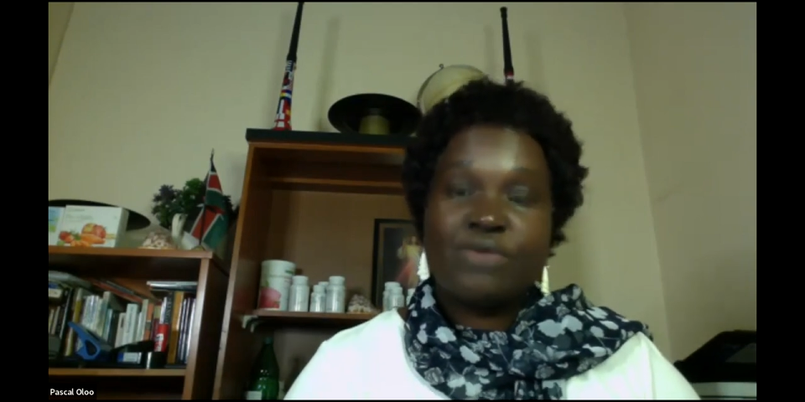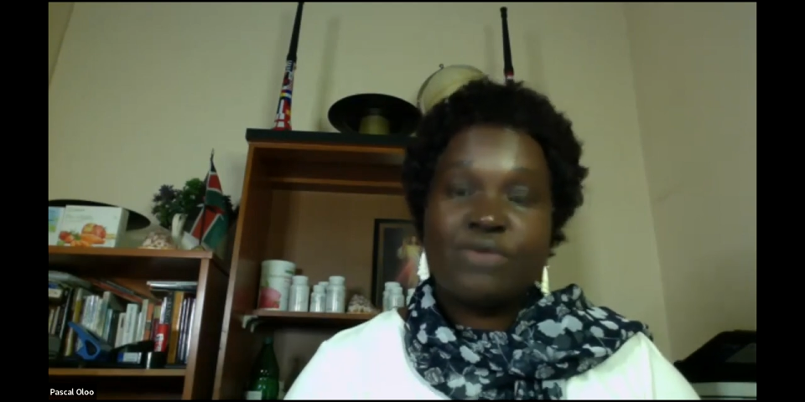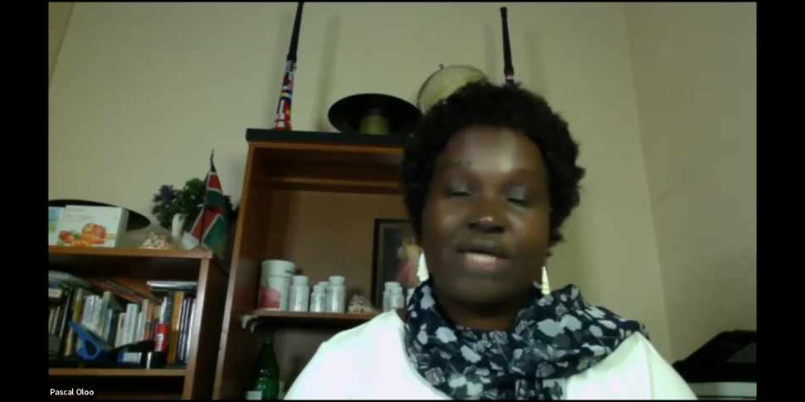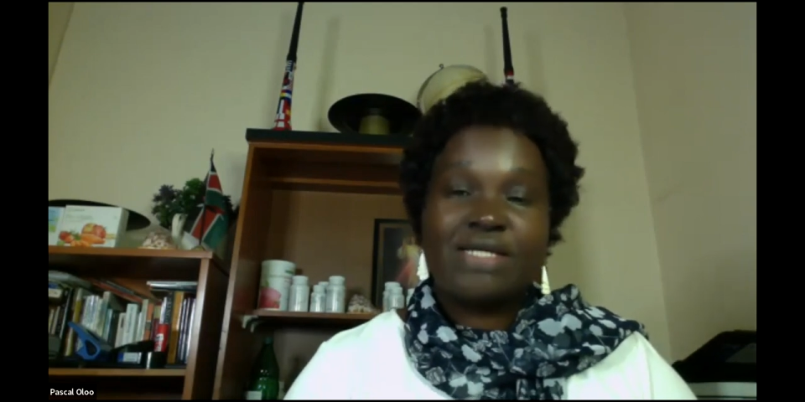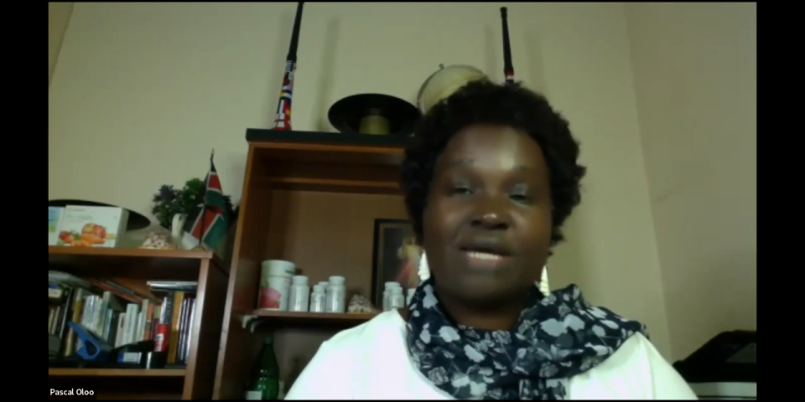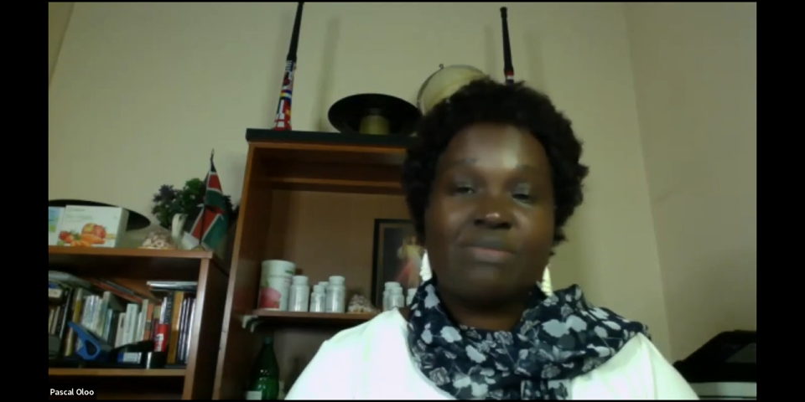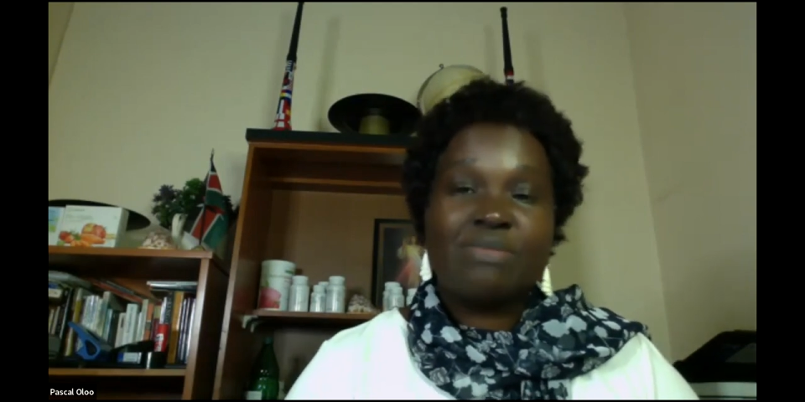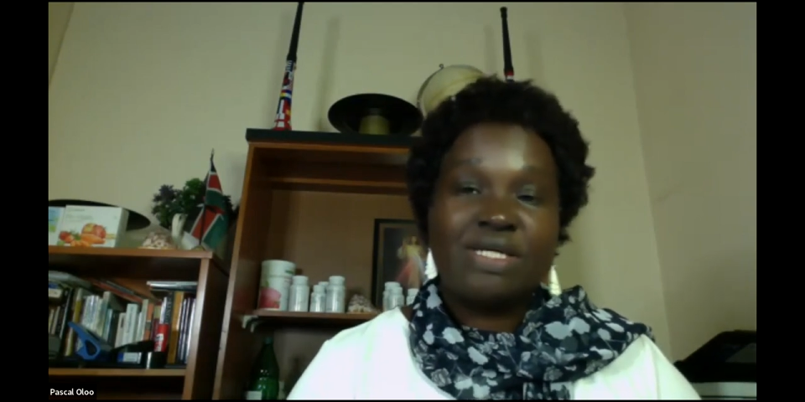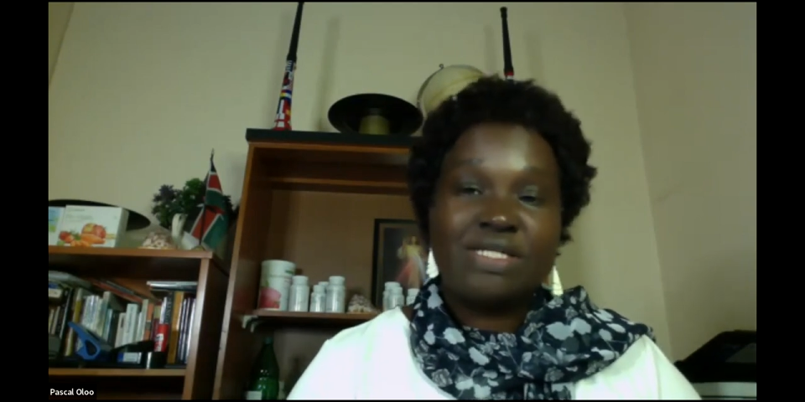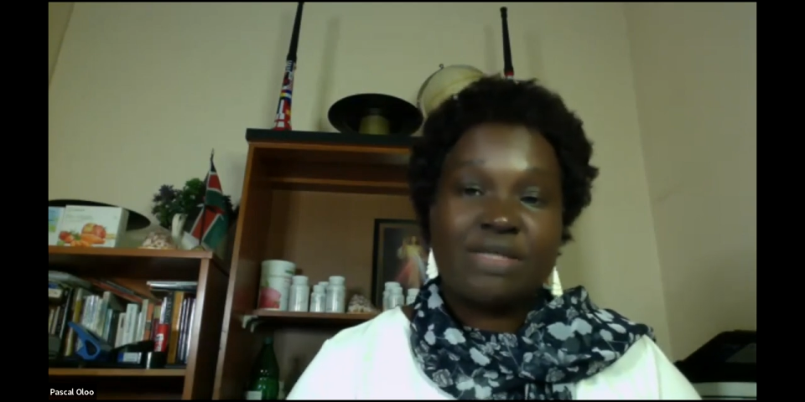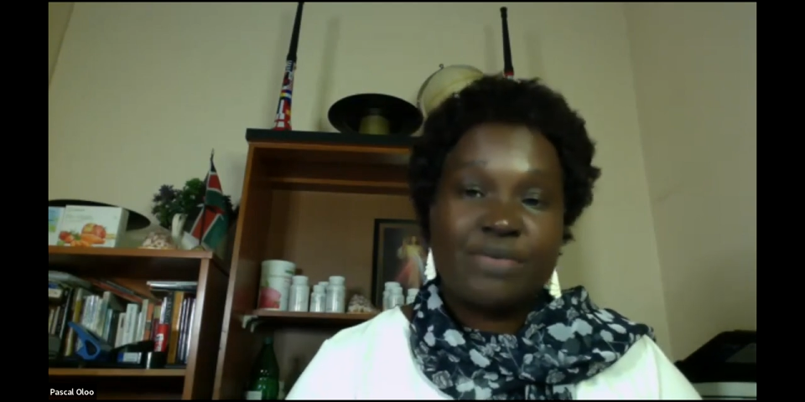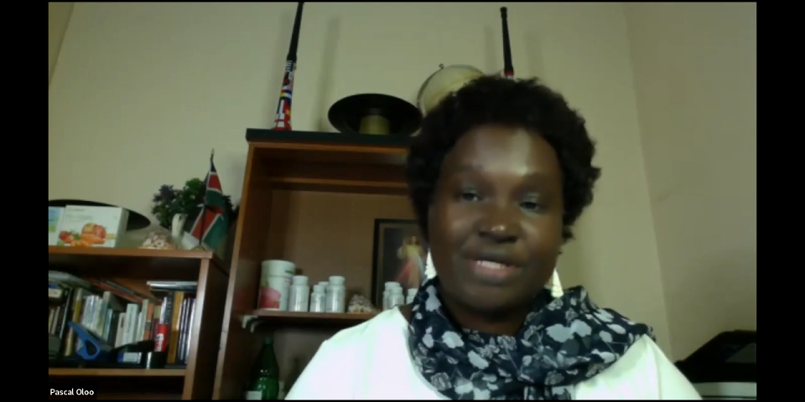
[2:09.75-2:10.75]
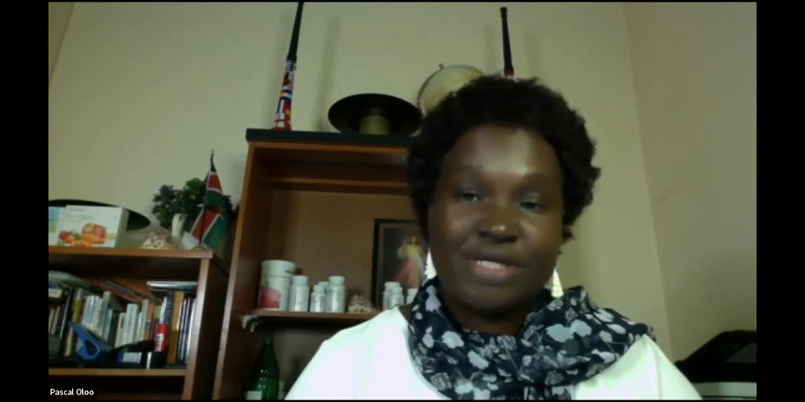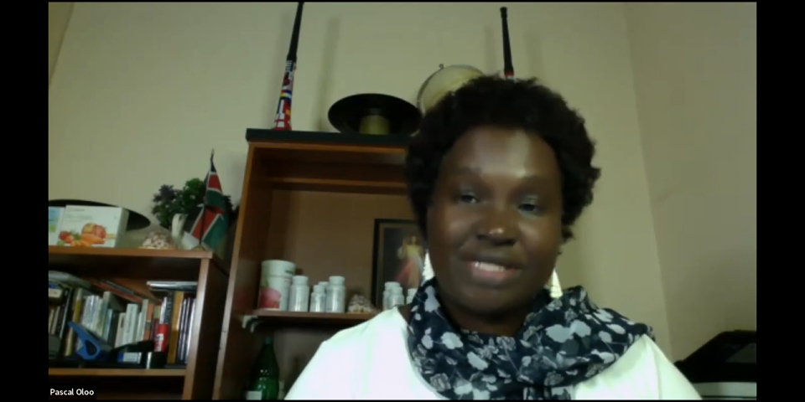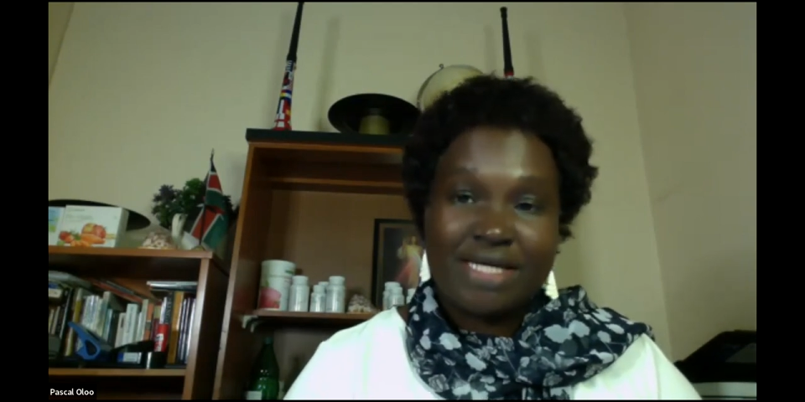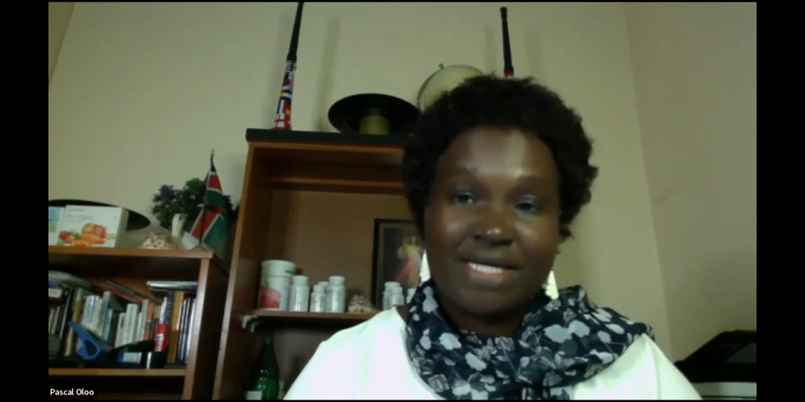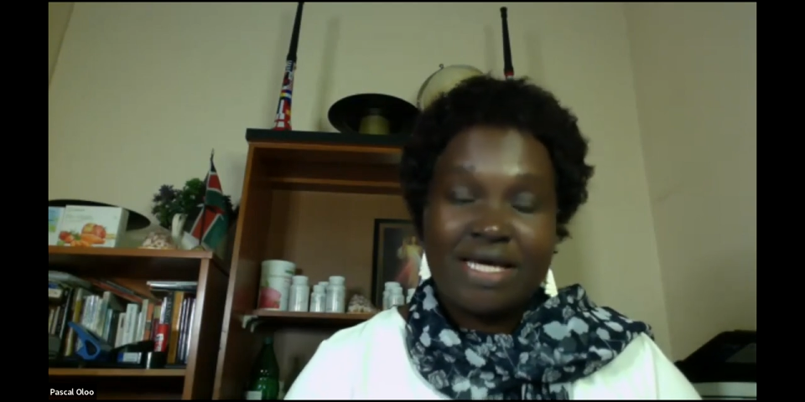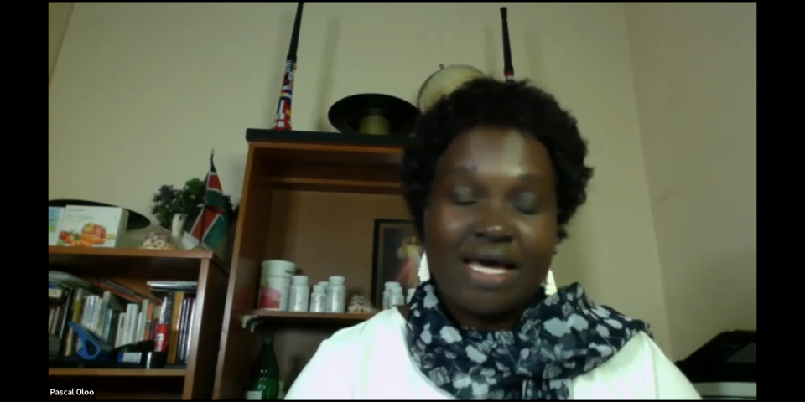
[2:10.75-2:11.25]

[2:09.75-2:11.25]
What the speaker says: where it can be interpreted